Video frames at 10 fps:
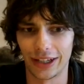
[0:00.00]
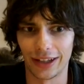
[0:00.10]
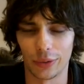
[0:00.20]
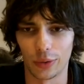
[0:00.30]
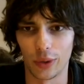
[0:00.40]

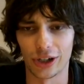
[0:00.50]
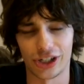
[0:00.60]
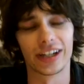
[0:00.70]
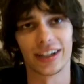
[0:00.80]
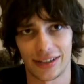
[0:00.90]
dealing with where
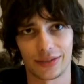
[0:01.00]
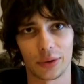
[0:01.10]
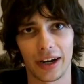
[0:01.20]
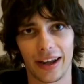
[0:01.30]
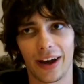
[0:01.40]
she is
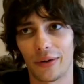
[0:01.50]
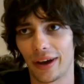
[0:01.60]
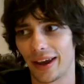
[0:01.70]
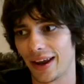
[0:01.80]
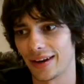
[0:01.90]
right now,
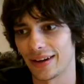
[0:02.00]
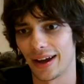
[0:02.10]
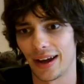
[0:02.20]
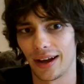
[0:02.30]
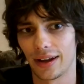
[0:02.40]
and.
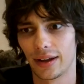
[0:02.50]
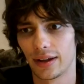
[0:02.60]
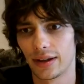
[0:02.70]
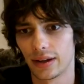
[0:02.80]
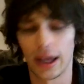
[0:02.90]
Uh,
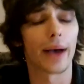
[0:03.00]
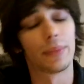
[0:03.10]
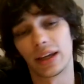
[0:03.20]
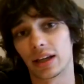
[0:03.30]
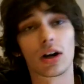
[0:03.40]
yeah,
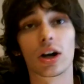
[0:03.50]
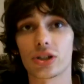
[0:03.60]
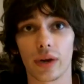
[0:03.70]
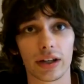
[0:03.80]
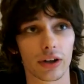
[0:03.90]
being
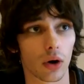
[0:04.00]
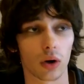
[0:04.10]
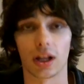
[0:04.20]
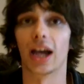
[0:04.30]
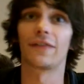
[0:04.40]
incarcerated your
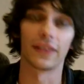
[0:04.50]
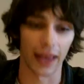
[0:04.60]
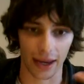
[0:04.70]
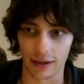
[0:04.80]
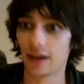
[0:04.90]
whole life and
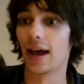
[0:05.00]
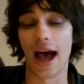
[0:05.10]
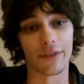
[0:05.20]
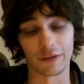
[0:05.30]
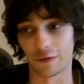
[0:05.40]
then
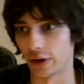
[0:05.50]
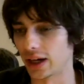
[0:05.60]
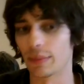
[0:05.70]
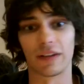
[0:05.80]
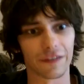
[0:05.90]
having
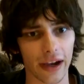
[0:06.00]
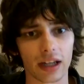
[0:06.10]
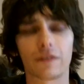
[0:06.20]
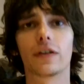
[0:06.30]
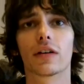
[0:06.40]
freedom and
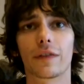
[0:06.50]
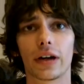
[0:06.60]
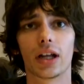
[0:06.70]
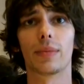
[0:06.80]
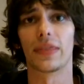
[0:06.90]
fighting for your
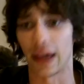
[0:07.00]
freedom and